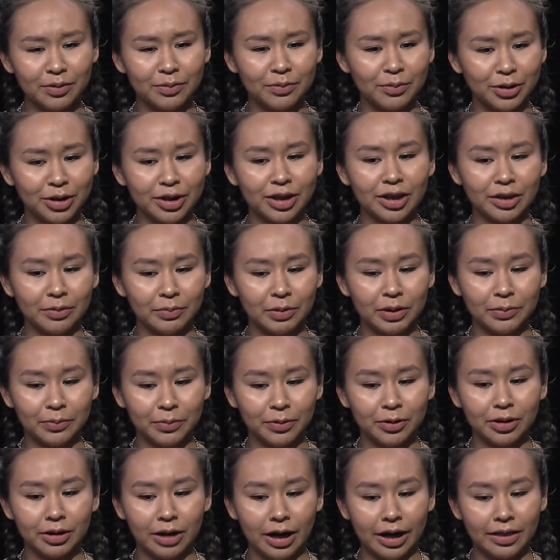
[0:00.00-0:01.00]
and more young
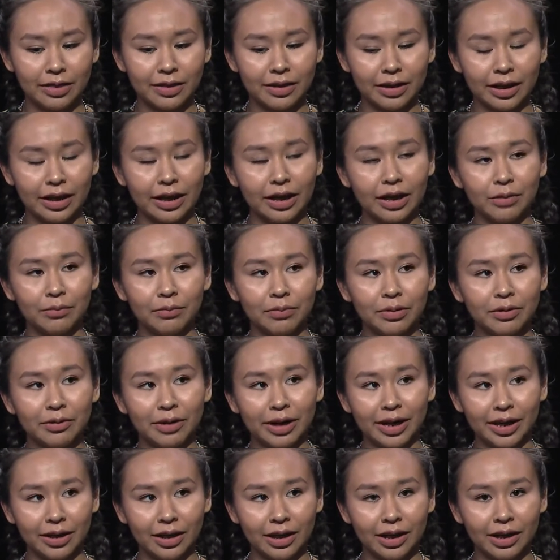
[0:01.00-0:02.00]
people are at the camp
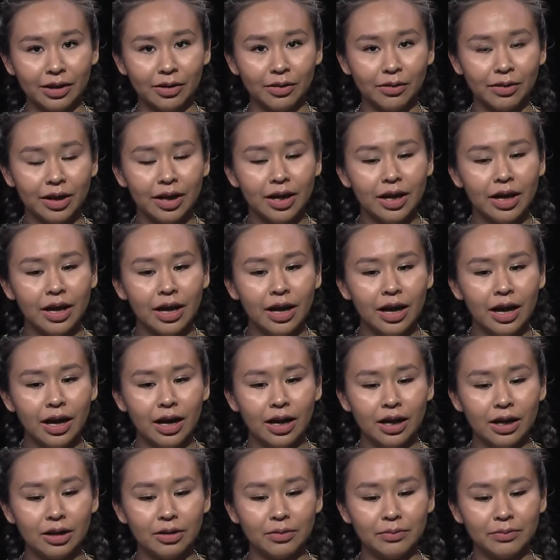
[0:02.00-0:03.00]
right now.
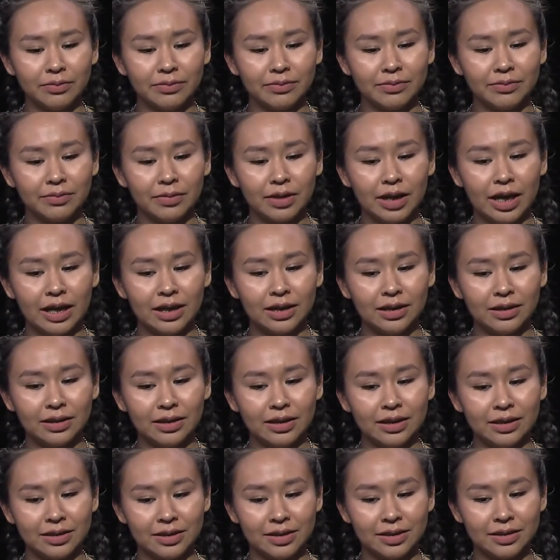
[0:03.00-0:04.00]
And
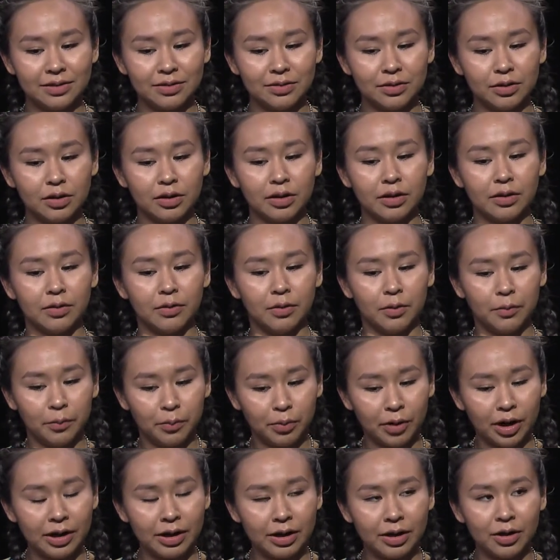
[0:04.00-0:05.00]
it's
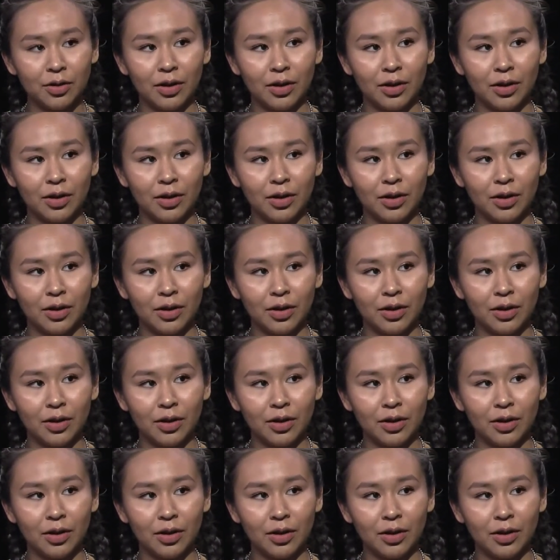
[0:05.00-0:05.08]
brought a